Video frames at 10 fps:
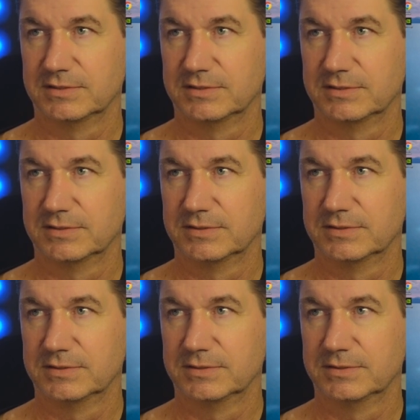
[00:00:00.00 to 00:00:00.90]

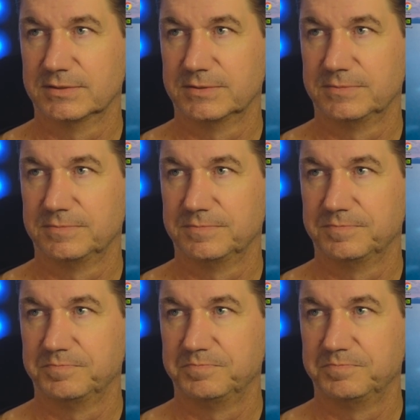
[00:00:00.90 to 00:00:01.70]
(no one is talking)